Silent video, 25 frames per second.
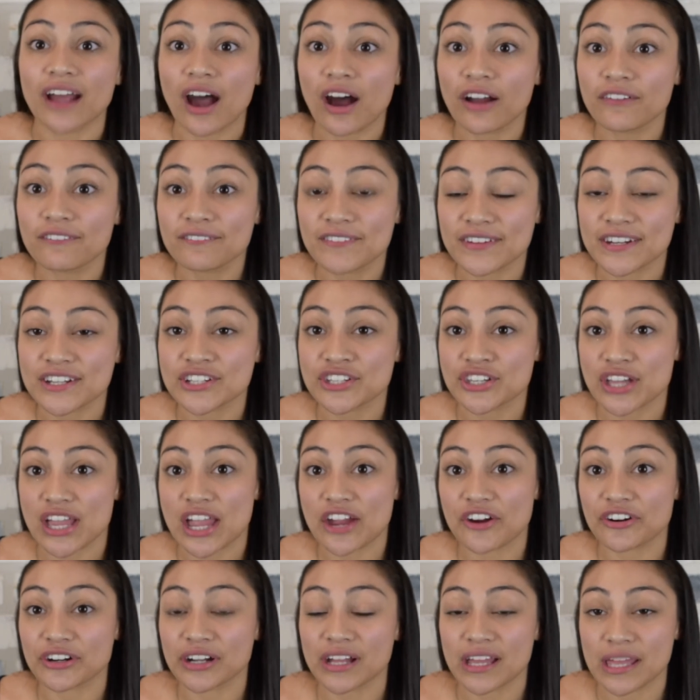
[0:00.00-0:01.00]
unfinished
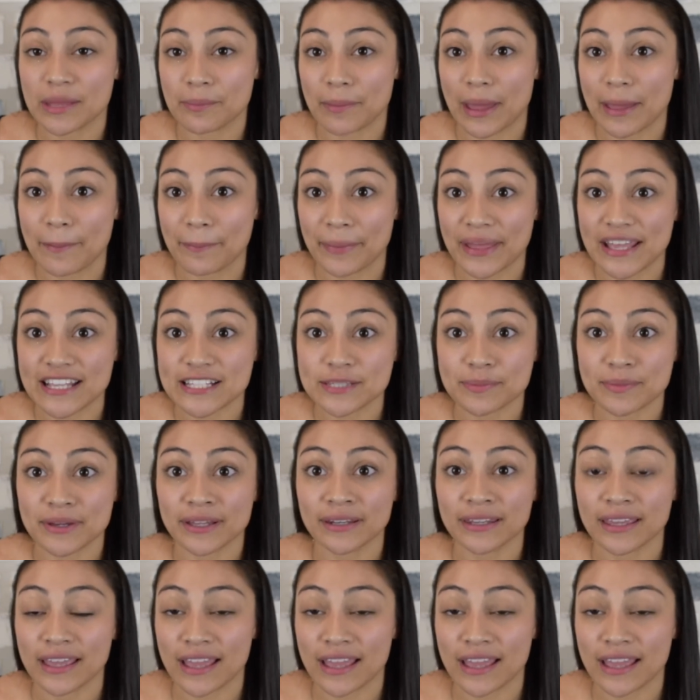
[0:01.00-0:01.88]
area in my basement.